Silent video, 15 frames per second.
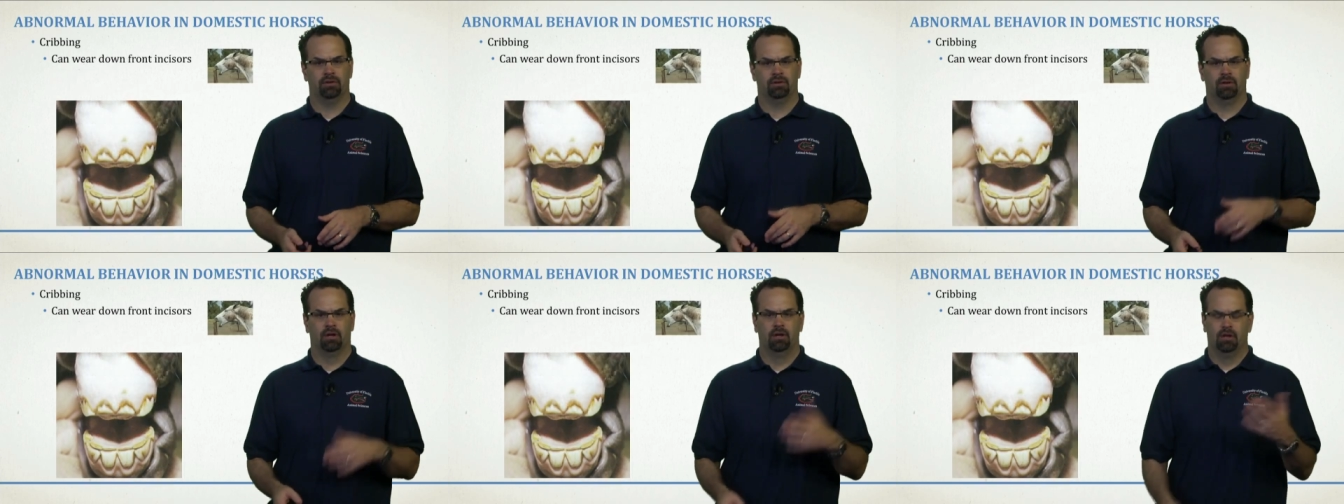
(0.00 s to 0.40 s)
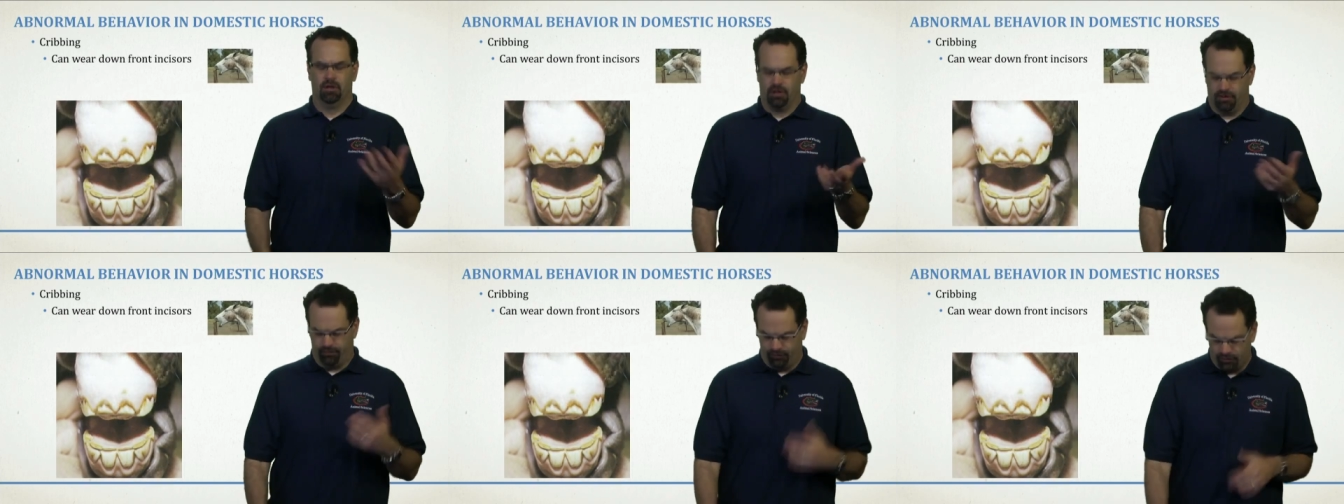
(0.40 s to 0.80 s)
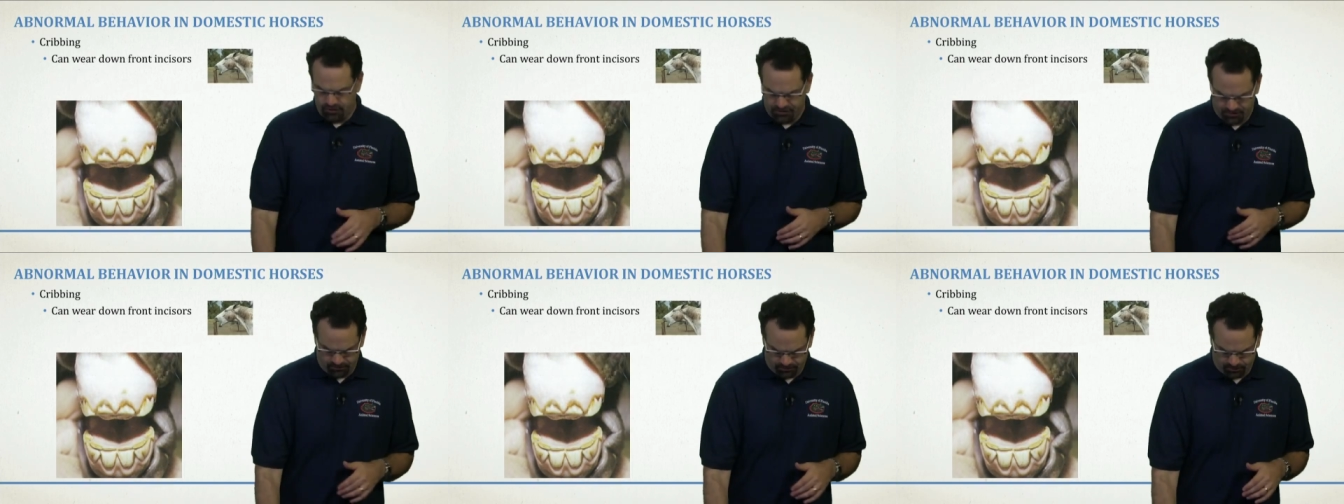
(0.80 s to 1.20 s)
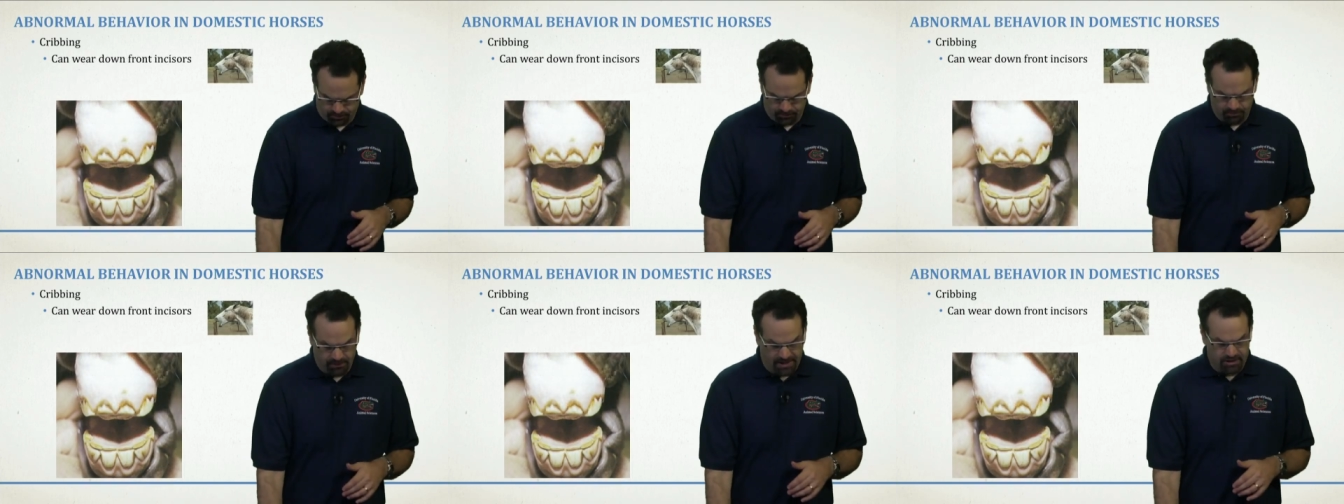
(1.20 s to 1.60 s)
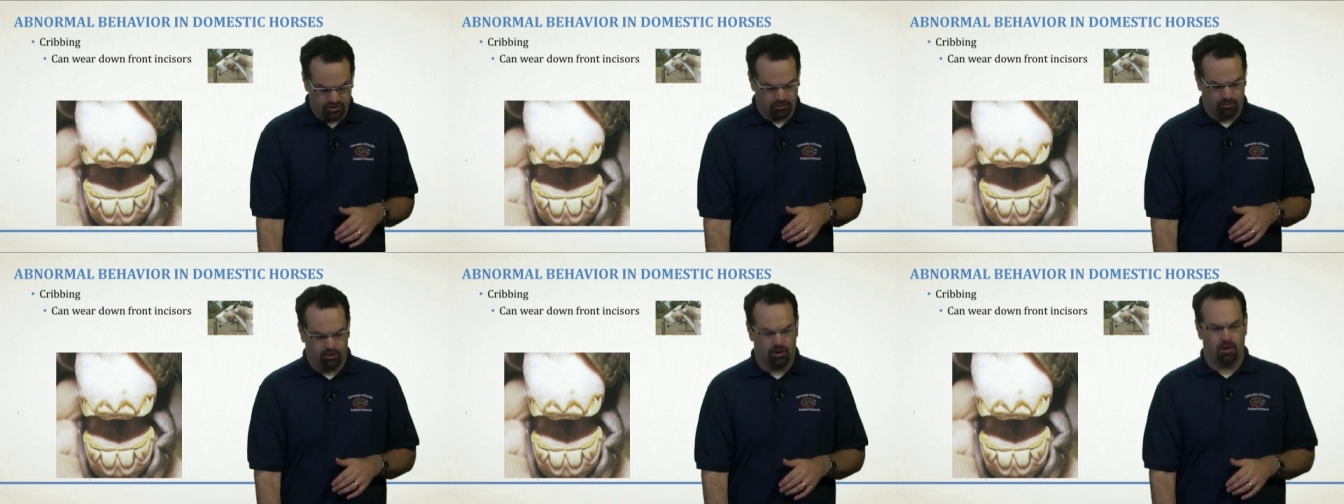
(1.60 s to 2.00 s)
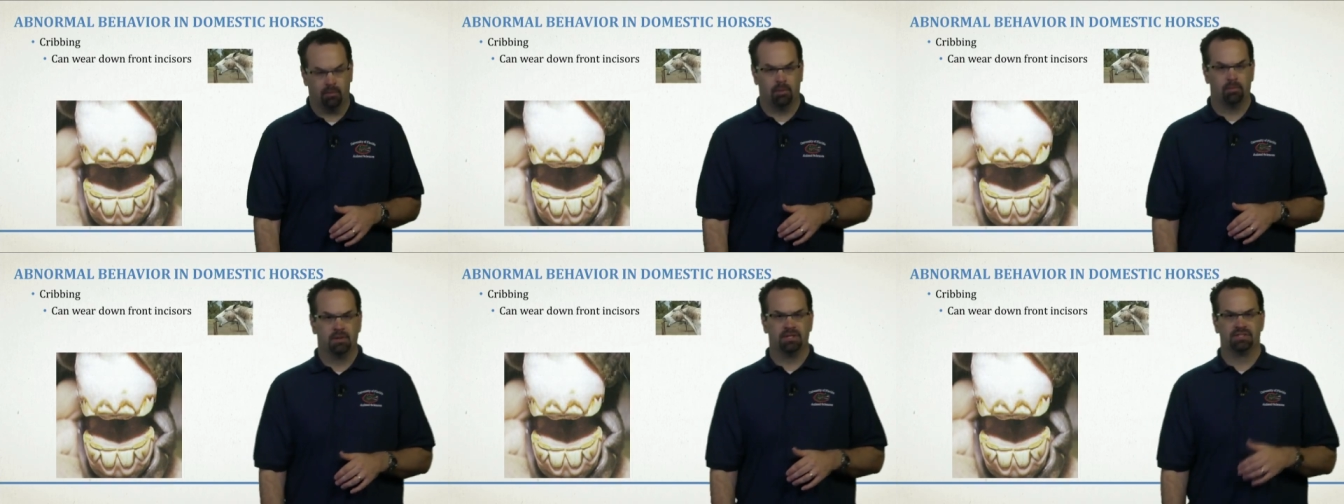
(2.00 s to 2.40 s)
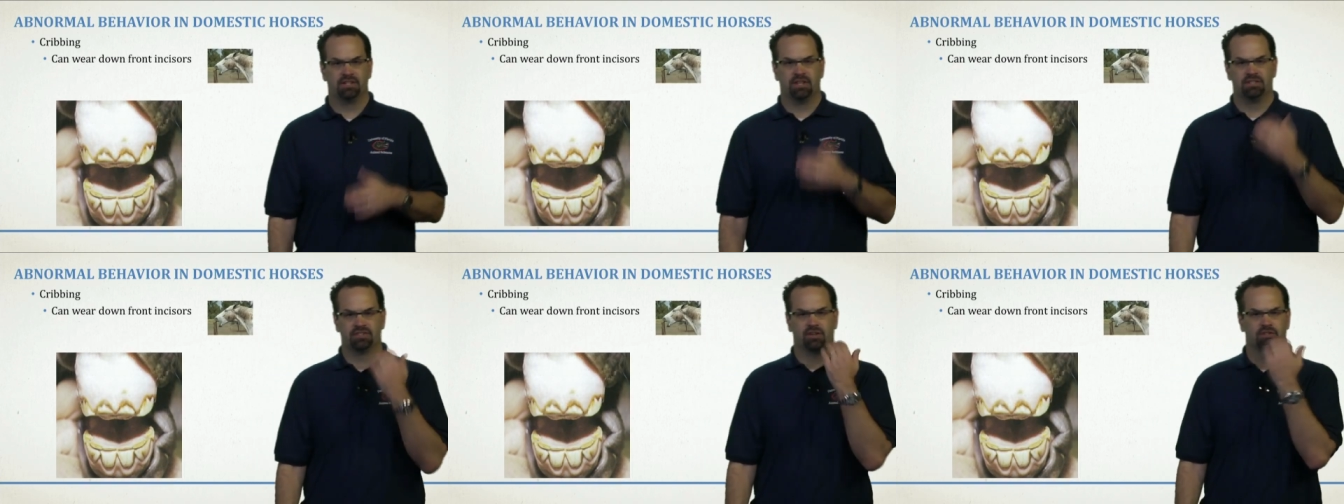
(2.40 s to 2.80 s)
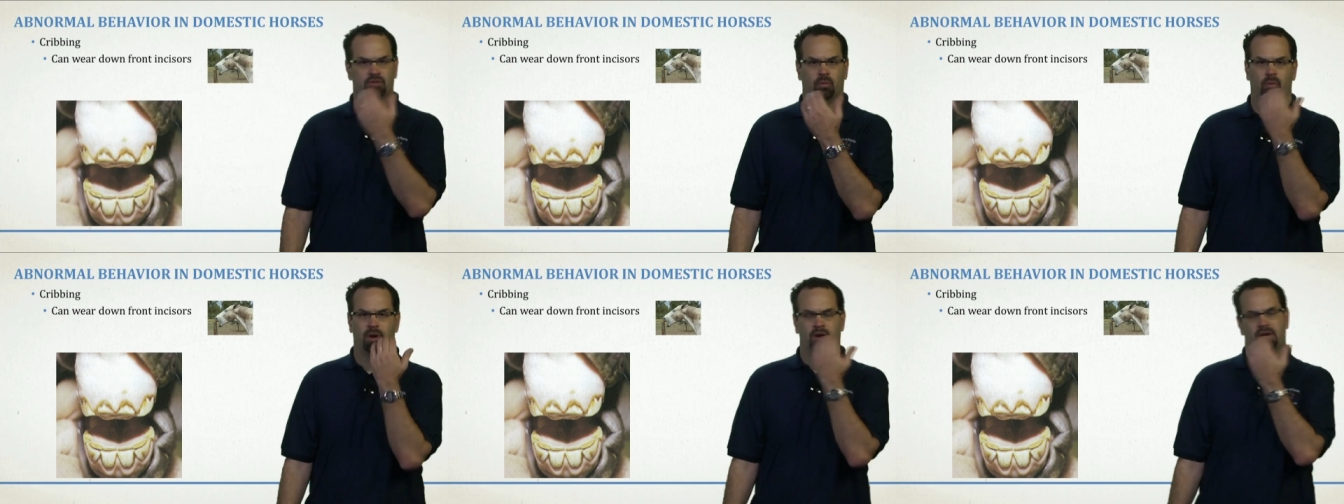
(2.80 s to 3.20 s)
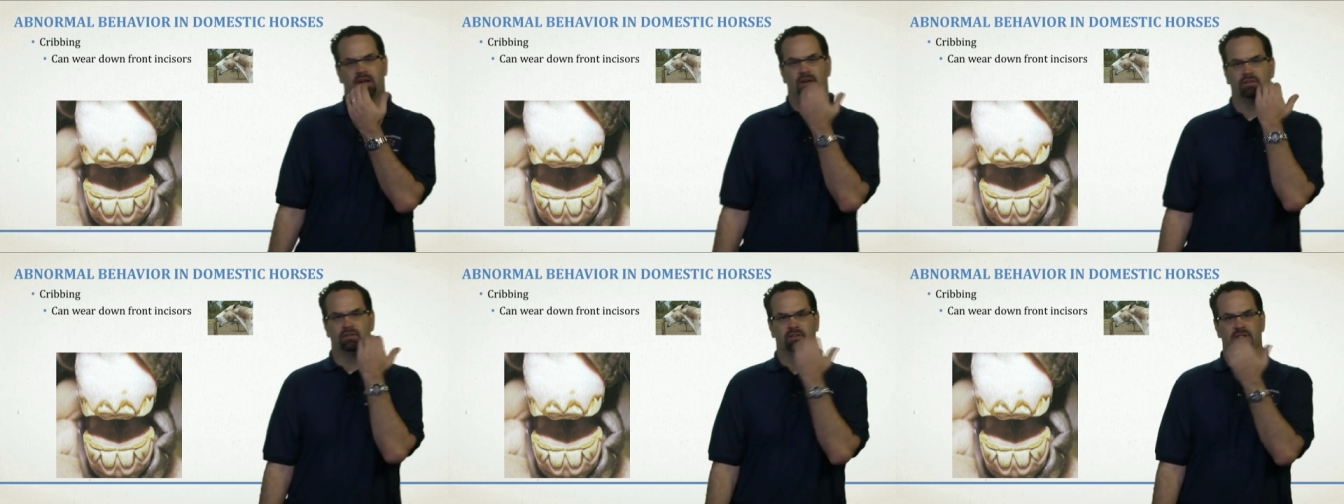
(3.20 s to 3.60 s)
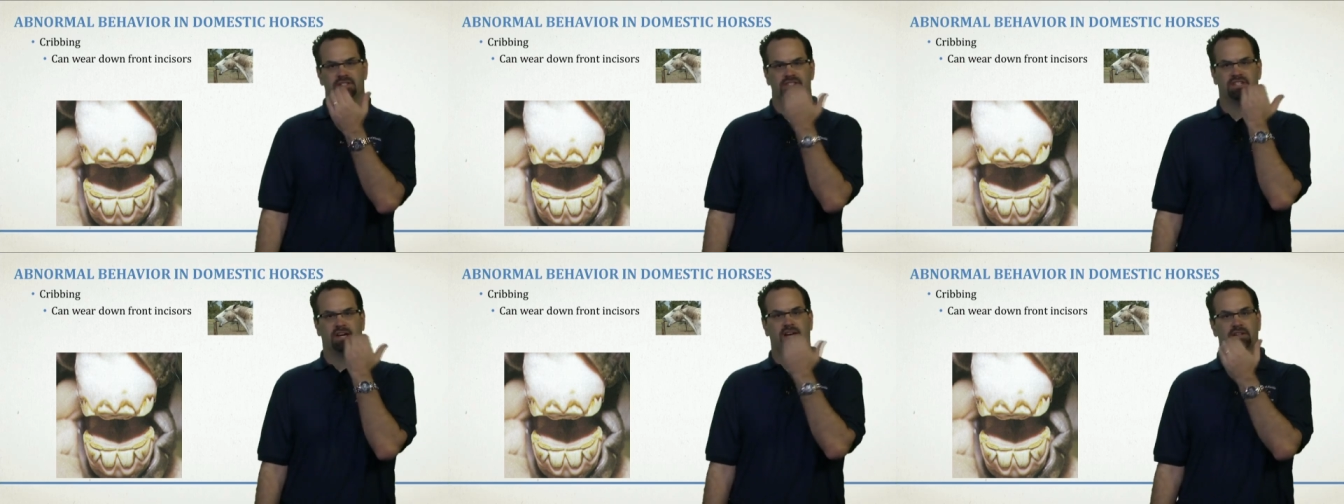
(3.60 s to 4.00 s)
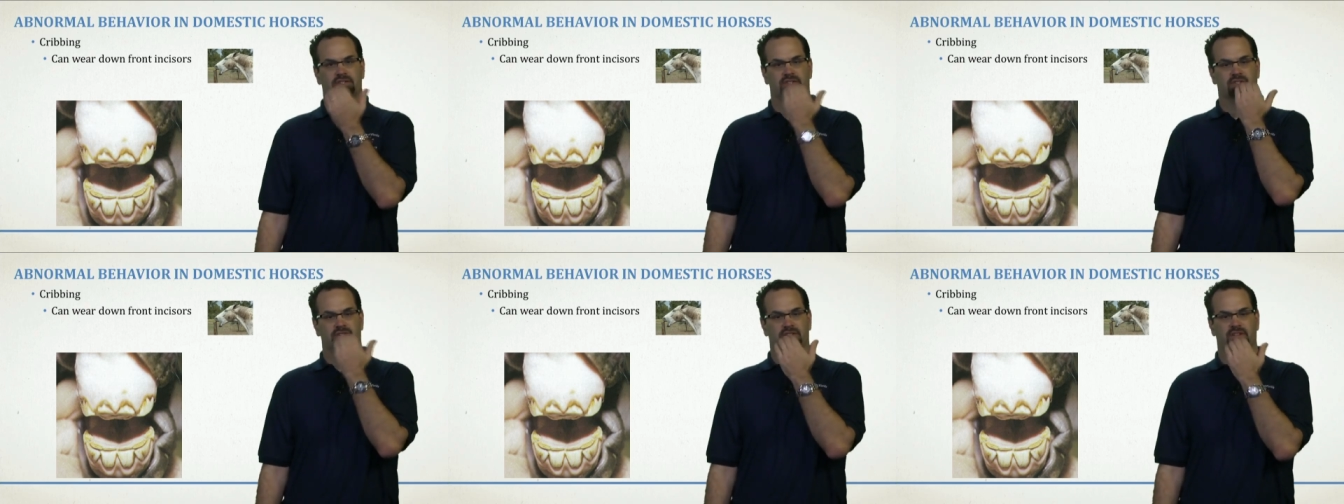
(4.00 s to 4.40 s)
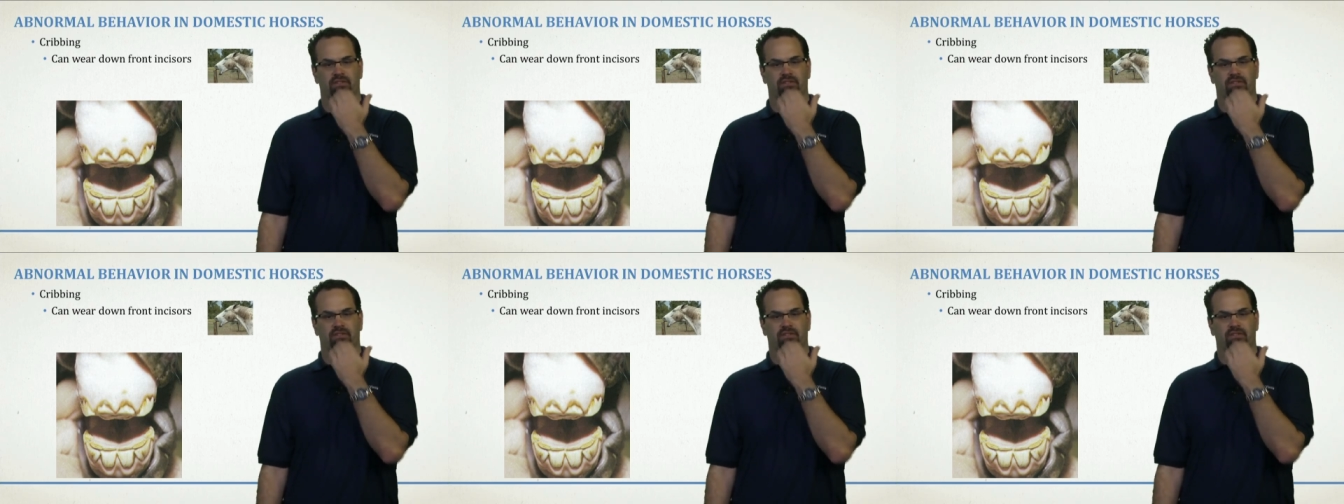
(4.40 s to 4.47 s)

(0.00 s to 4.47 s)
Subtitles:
And the first major problem is they start to wear down their incisors.